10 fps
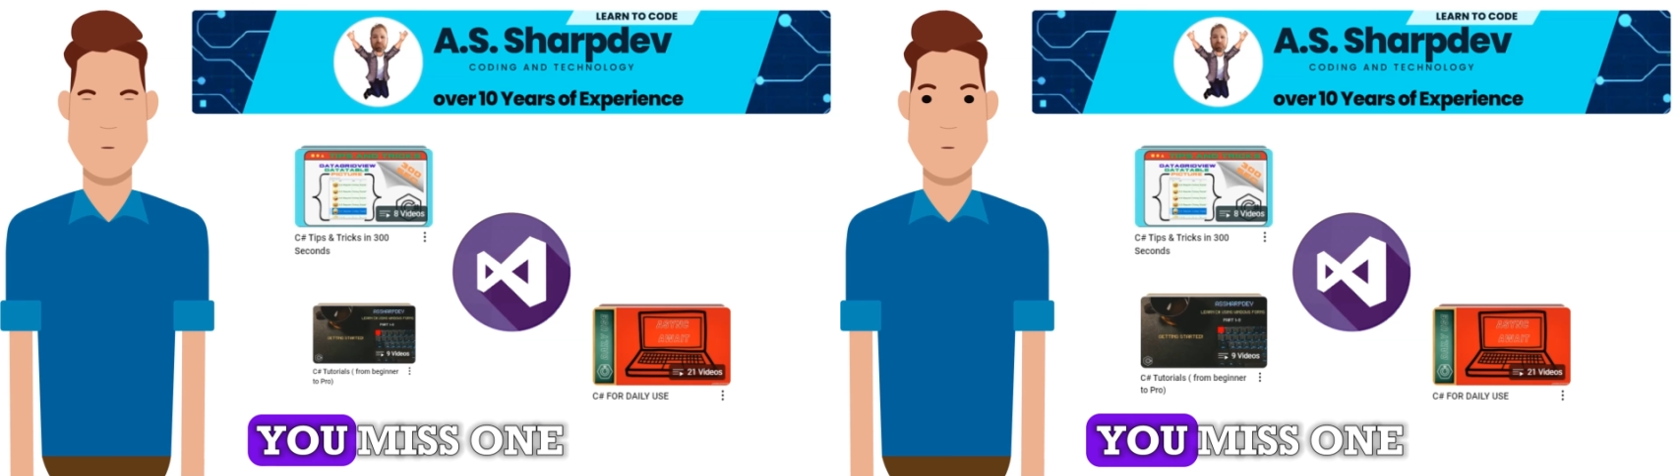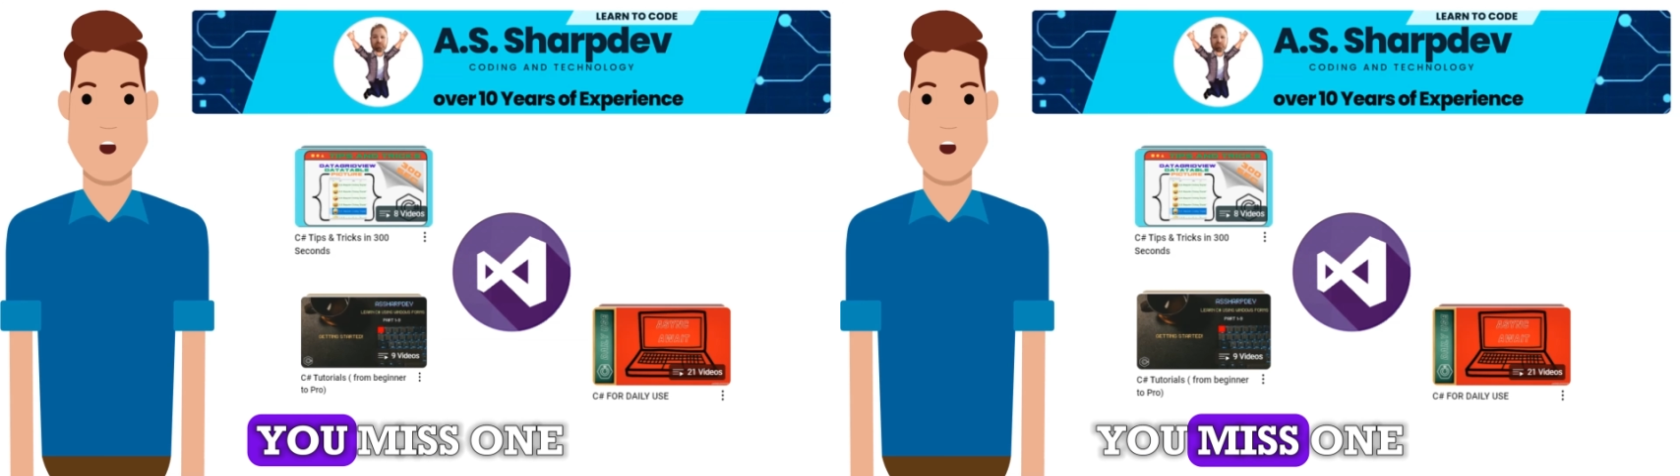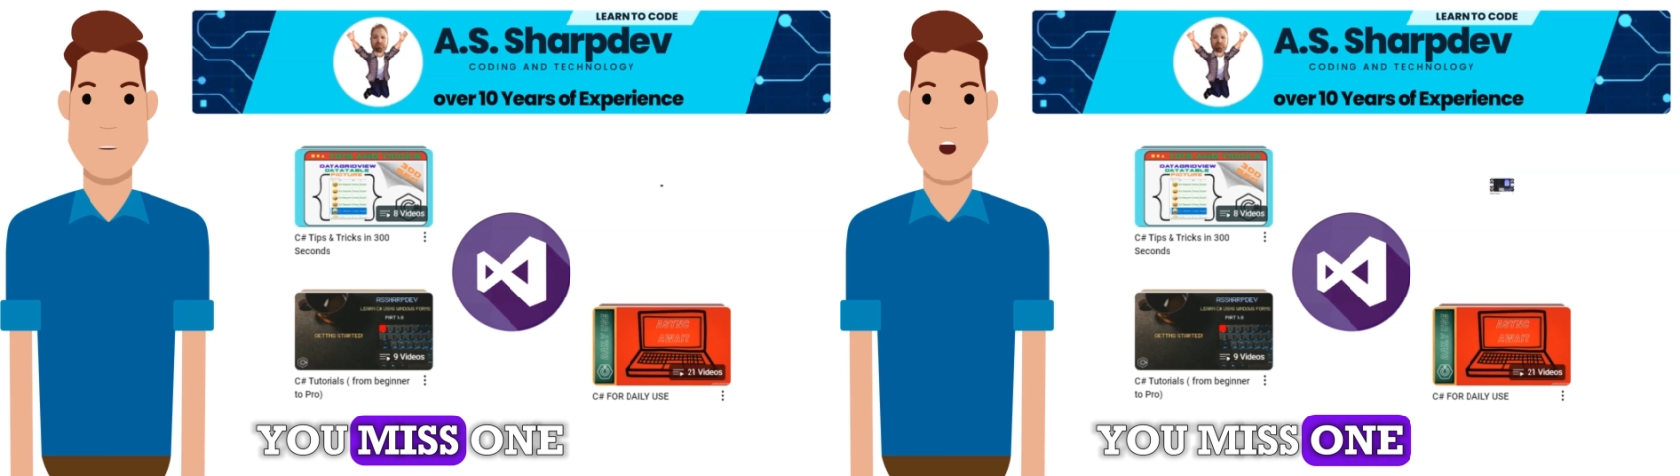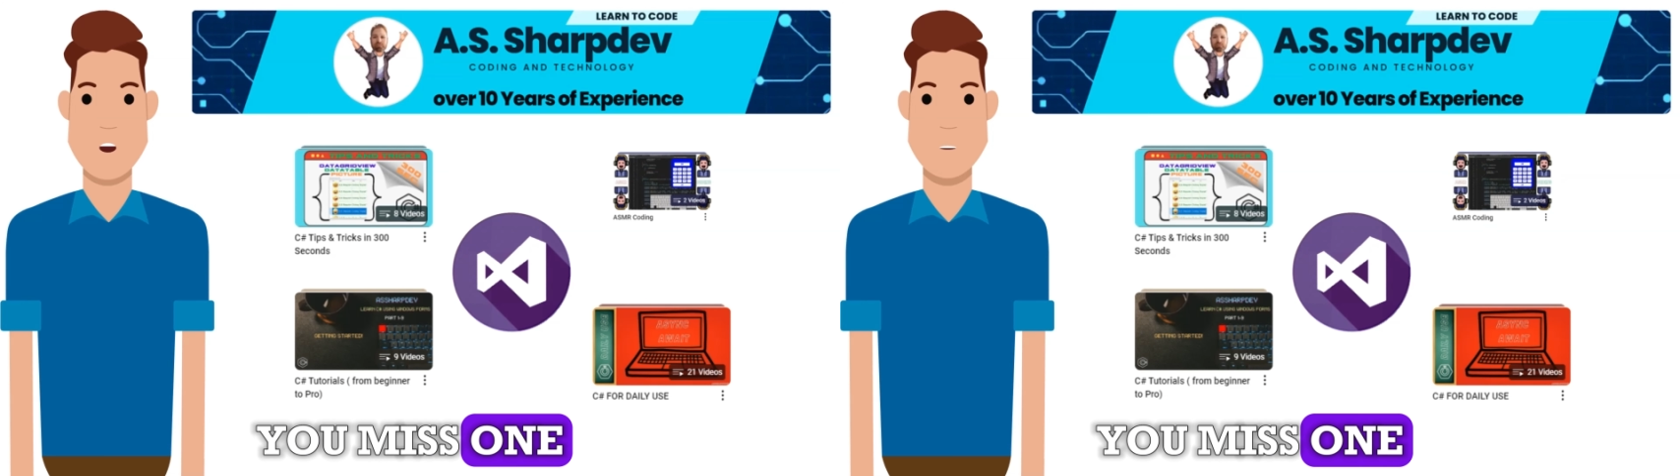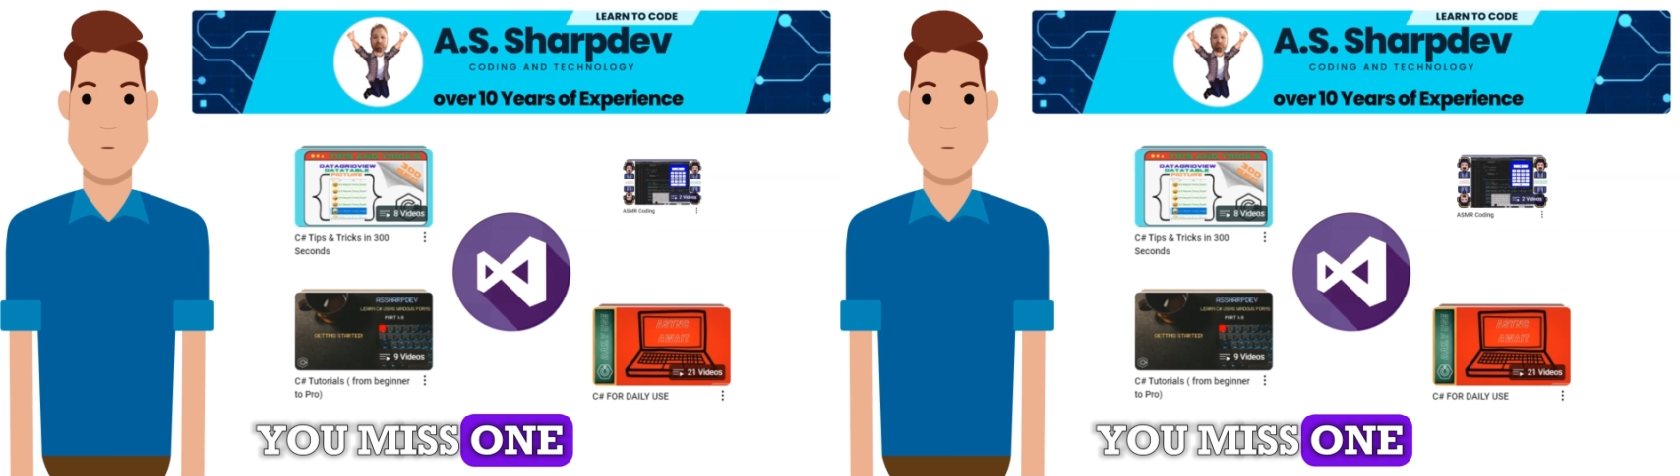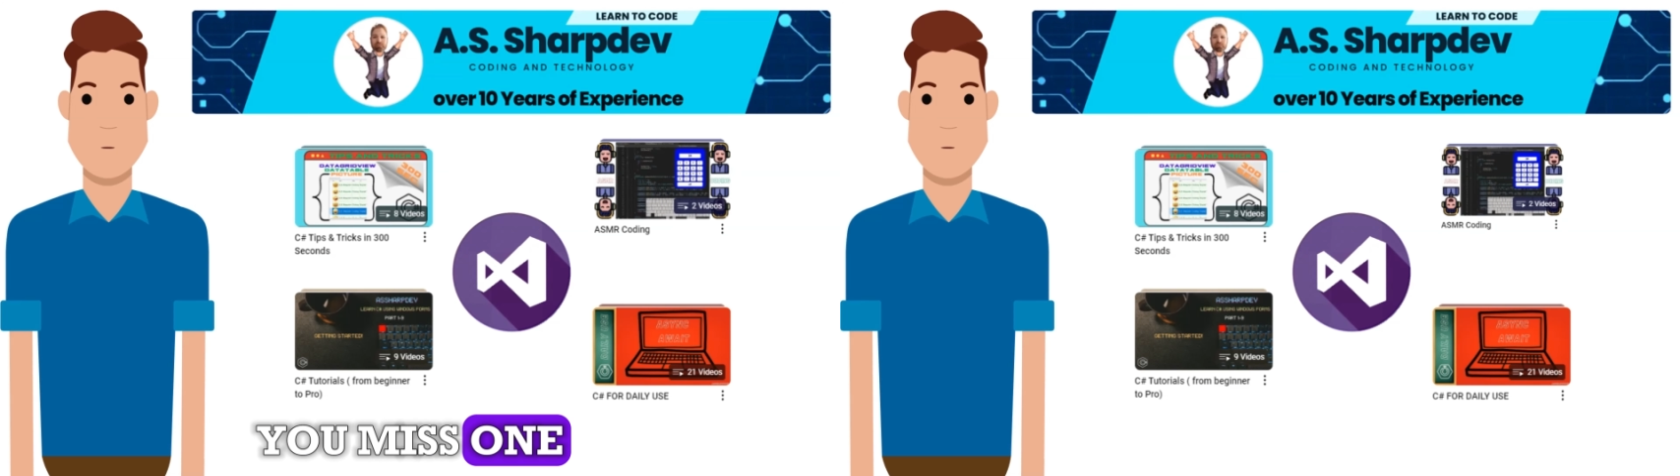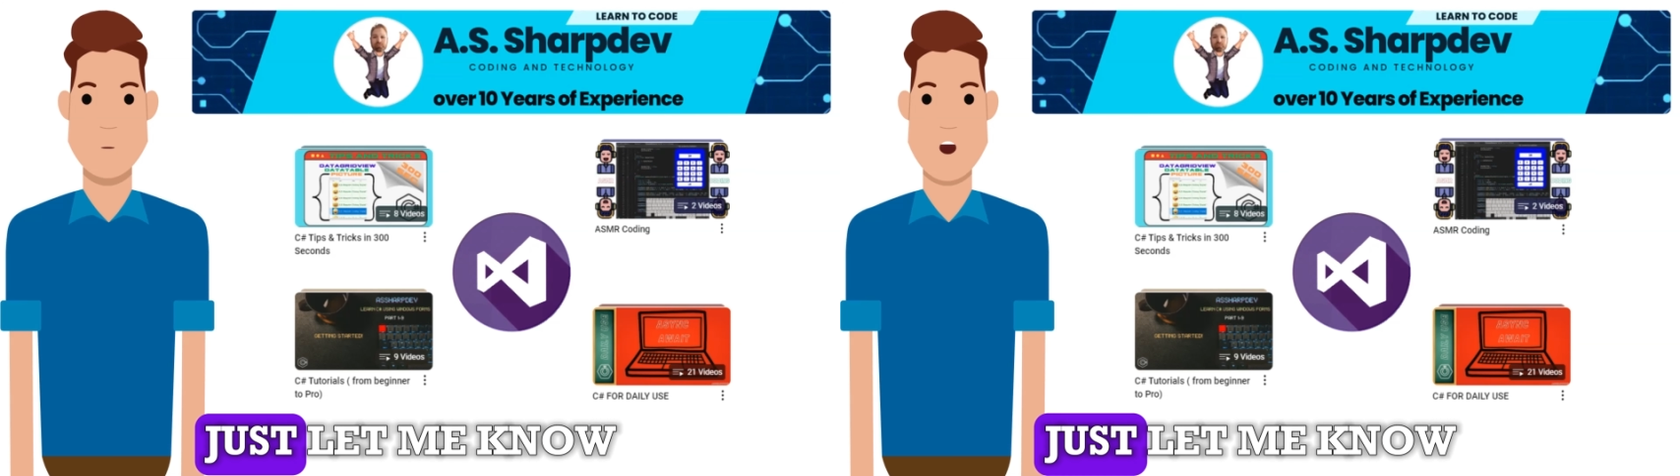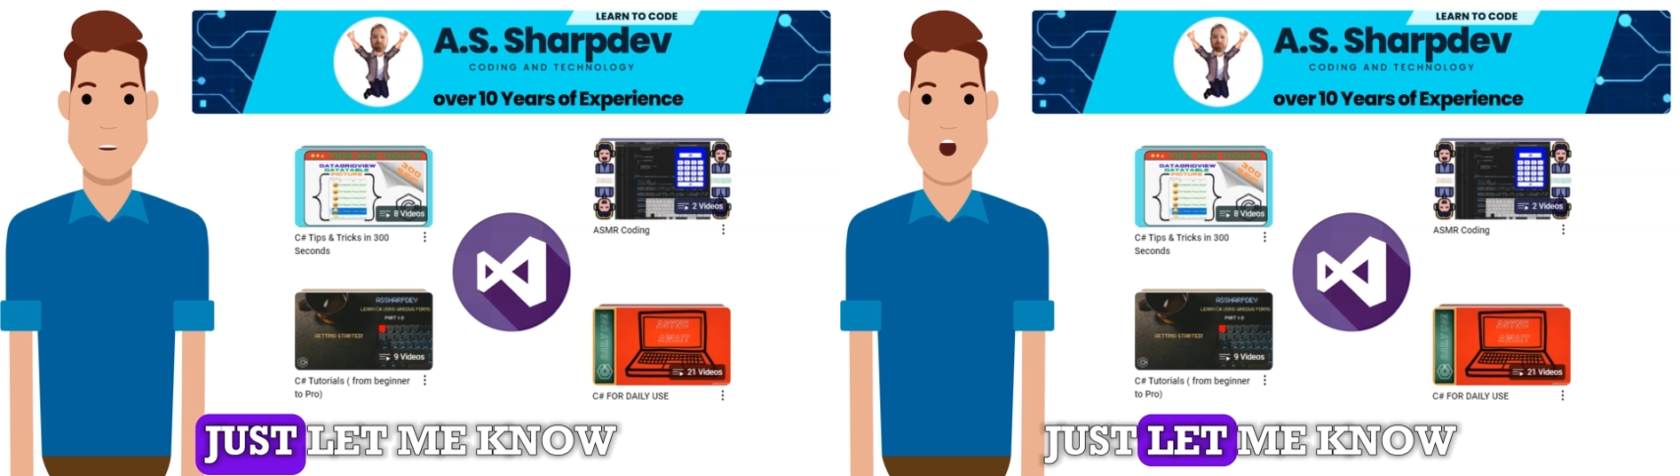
You miss one? Just